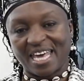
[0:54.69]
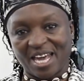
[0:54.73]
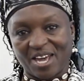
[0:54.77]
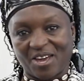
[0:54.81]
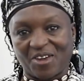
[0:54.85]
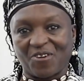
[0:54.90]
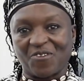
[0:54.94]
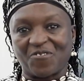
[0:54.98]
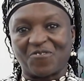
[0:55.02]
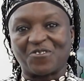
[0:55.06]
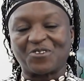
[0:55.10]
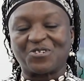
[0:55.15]

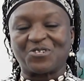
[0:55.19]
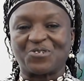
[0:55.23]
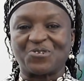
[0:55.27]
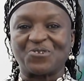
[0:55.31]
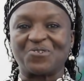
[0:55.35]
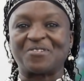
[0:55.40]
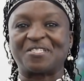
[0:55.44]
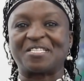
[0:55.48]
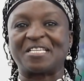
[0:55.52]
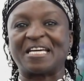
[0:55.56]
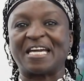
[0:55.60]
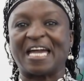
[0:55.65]
thank you for
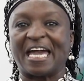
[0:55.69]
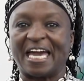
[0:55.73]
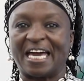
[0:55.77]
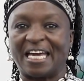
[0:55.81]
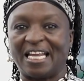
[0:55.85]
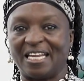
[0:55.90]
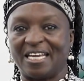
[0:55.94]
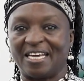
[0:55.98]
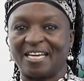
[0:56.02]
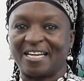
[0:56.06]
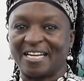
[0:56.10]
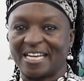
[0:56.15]
choosing
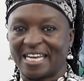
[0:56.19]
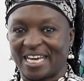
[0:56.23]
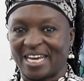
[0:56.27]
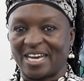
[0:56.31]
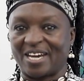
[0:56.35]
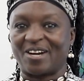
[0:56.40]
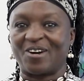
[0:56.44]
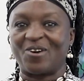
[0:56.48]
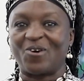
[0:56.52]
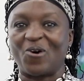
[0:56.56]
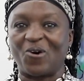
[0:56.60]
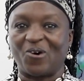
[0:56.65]
Alien
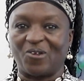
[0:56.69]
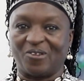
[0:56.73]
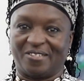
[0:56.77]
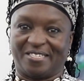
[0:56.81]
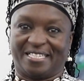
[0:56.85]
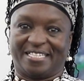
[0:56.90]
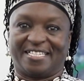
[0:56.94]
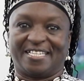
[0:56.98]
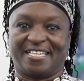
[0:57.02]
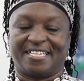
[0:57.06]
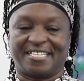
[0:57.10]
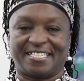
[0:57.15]
Gear
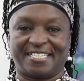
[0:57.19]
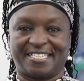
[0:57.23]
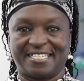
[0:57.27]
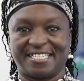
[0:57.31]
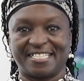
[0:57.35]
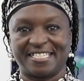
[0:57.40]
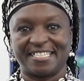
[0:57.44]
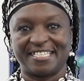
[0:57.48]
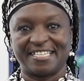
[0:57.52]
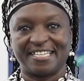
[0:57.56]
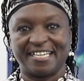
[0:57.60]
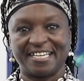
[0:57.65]
Holsters.